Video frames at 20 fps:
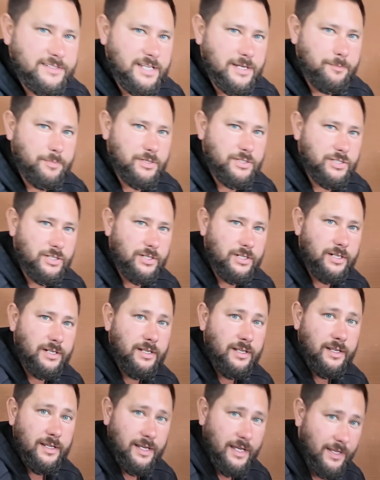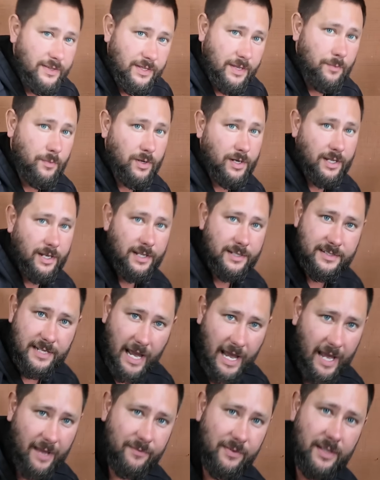air temperature, and then we're gonna
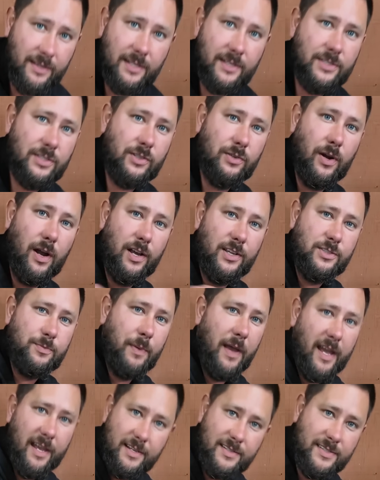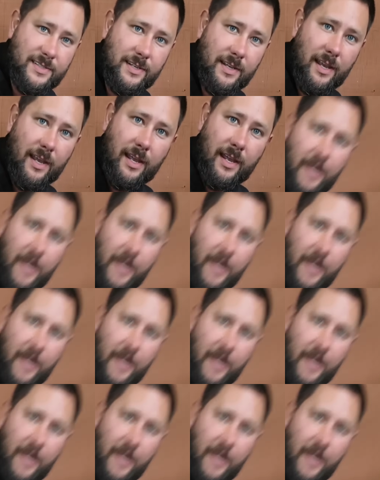dive in this crawl space,